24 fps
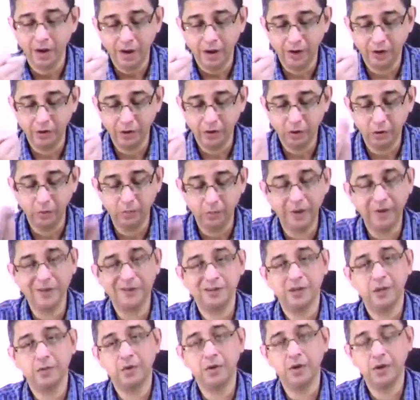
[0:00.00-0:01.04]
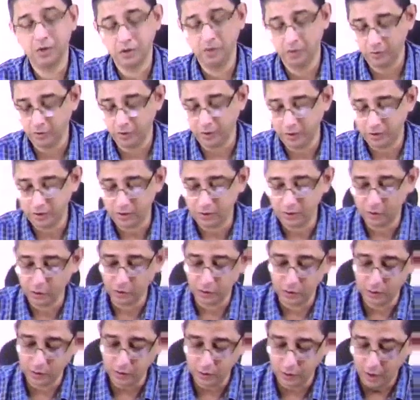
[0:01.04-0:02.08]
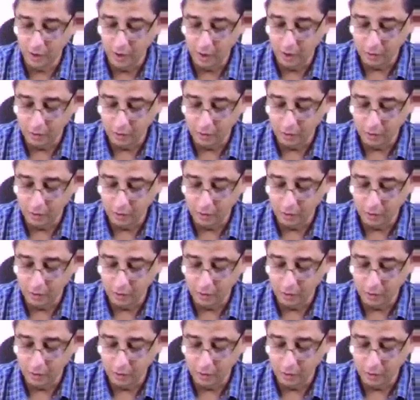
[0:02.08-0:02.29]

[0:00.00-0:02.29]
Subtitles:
and there could be dissemination of the disease also.